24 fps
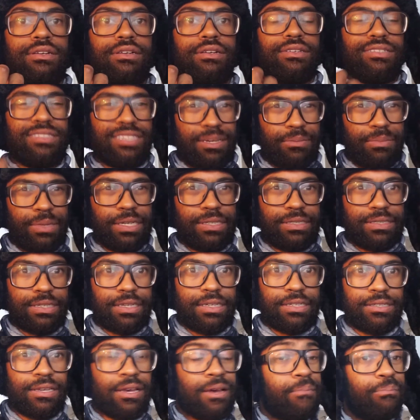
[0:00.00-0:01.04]
Does that make
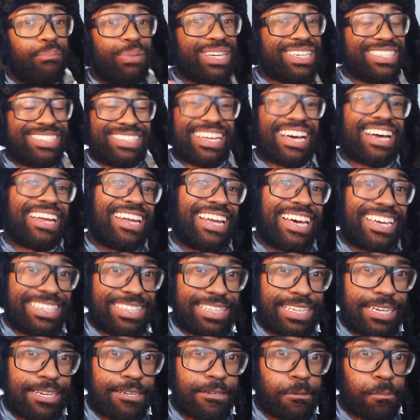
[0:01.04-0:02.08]
sense? But it's not like
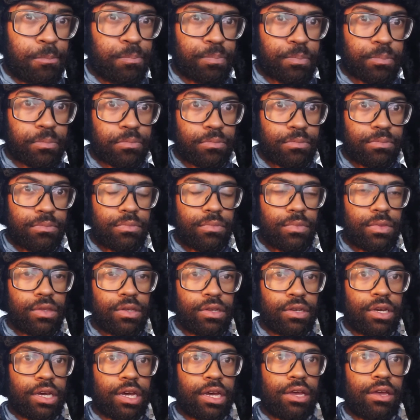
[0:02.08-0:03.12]
that.
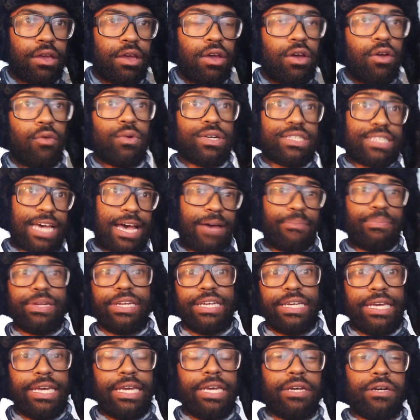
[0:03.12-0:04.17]
Okay, what's
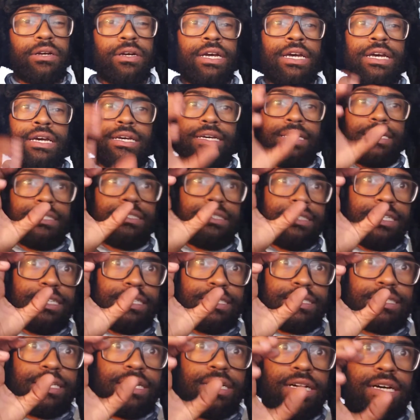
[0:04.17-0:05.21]
happening here is
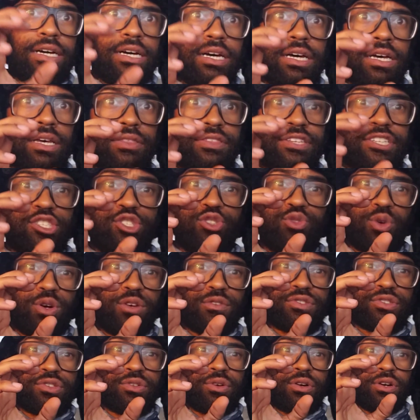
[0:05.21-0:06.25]
this
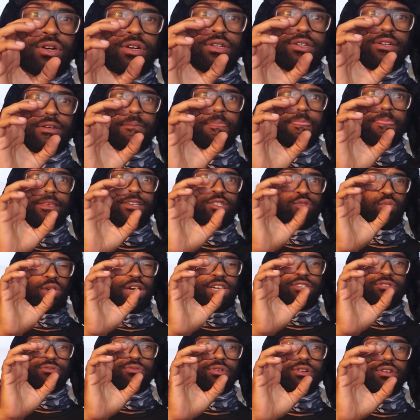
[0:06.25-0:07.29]
dwarf star, this
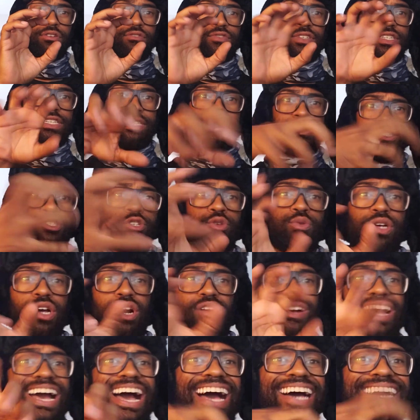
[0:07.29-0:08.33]
white dwarf, is doing
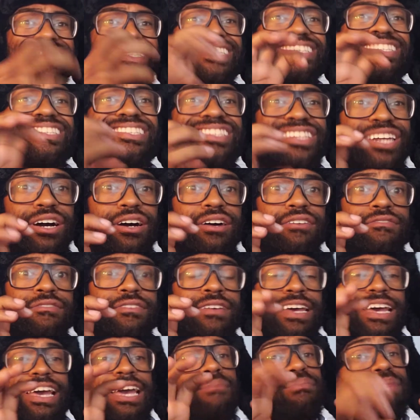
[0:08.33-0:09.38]
all kinds of stuff,
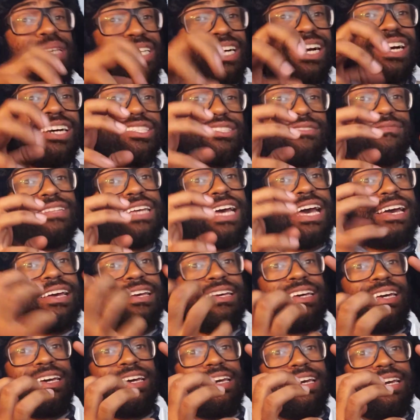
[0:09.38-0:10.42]
and because of that,
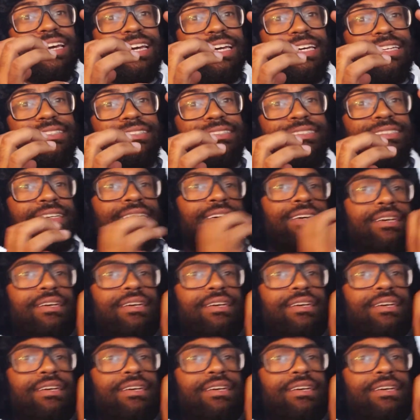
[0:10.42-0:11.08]
its